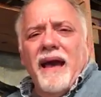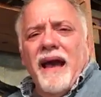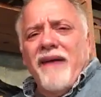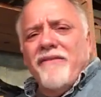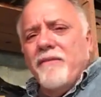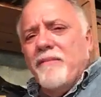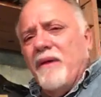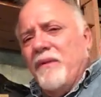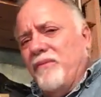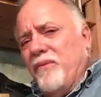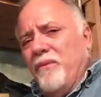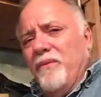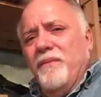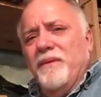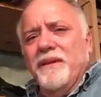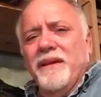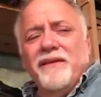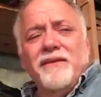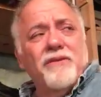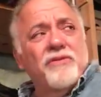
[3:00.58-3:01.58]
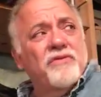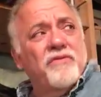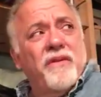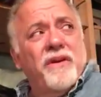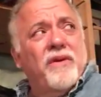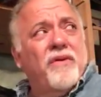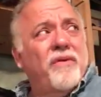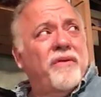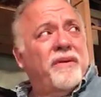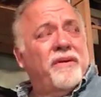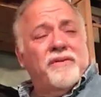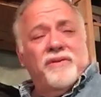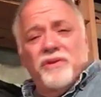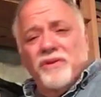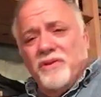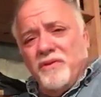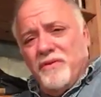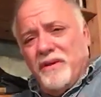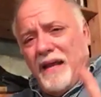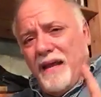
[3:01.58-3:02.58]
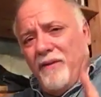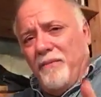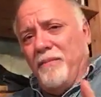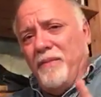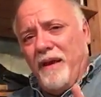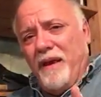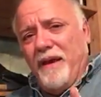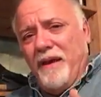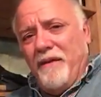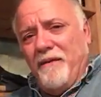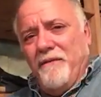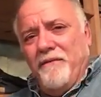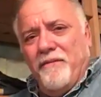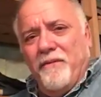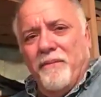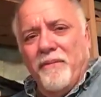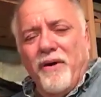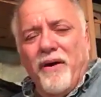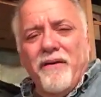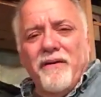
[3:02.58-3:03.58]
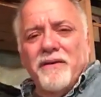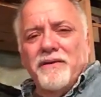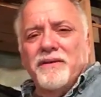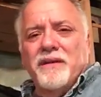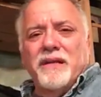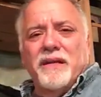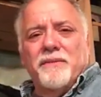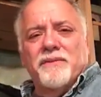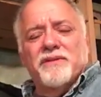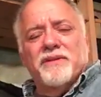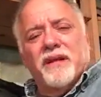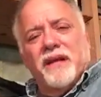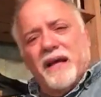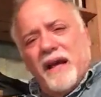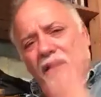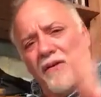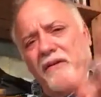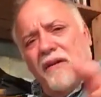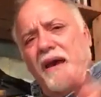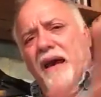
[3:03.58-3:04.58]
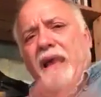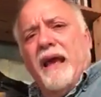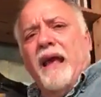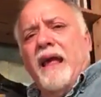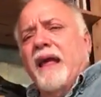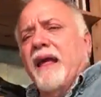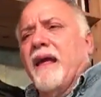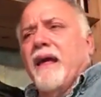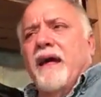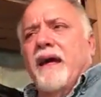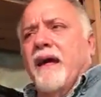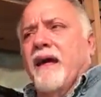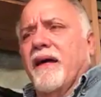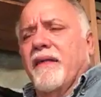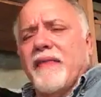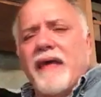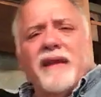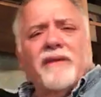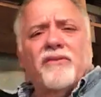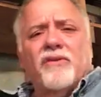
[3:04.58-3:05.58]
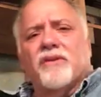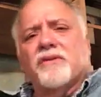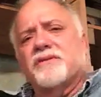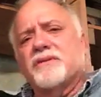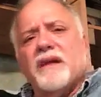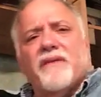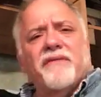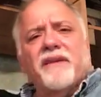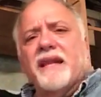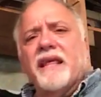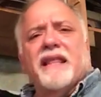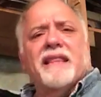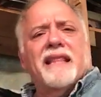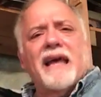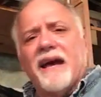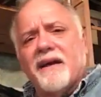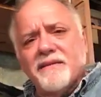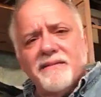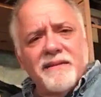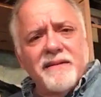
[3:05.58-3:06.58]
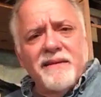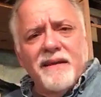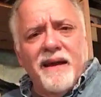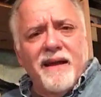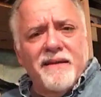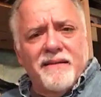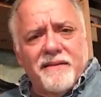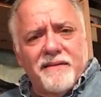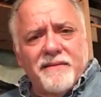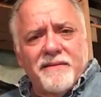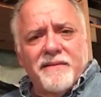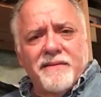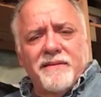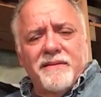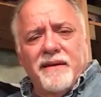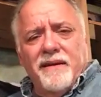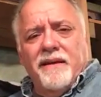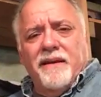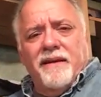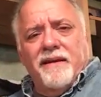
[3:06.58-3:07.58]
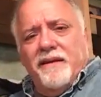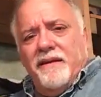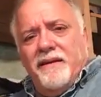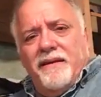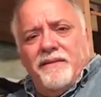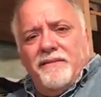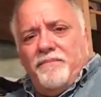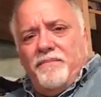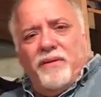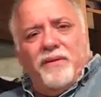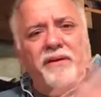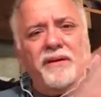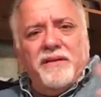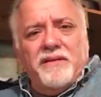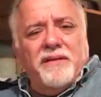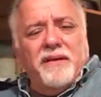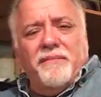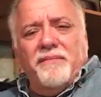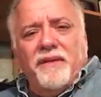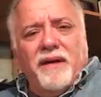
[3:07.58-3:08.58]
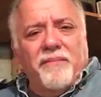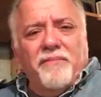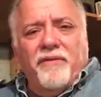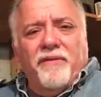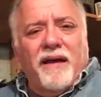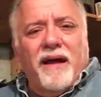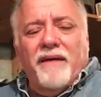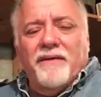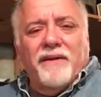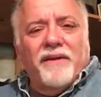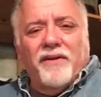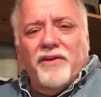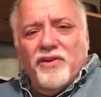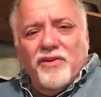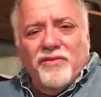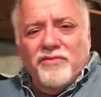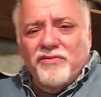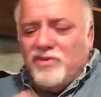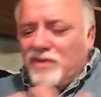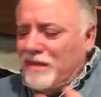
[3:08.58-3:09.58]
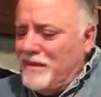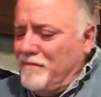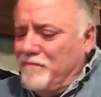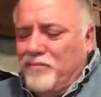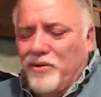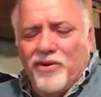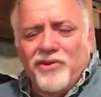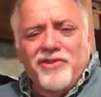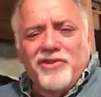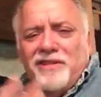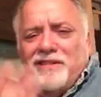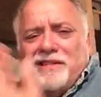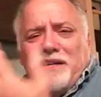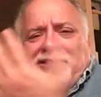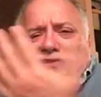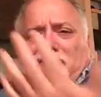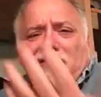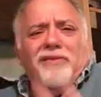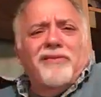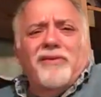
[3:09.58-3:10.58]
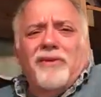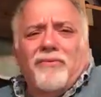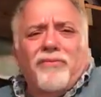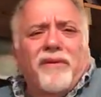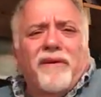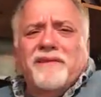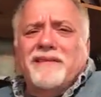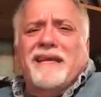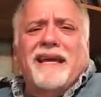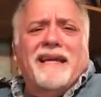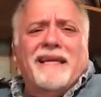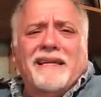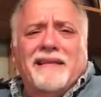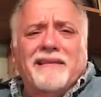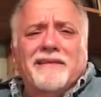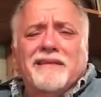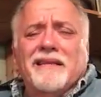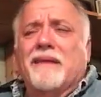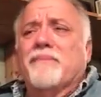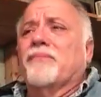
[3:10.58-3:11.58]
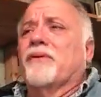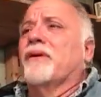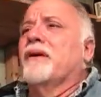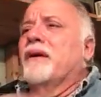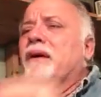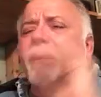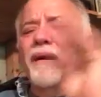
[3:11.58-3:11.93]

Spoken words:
I remember when we did those recordings, you do an LP for Morris," and he would say, "Okay, that cost $70,000. And he's pulling some number out. You don't see the books. He says, you don't know where he's getting this number,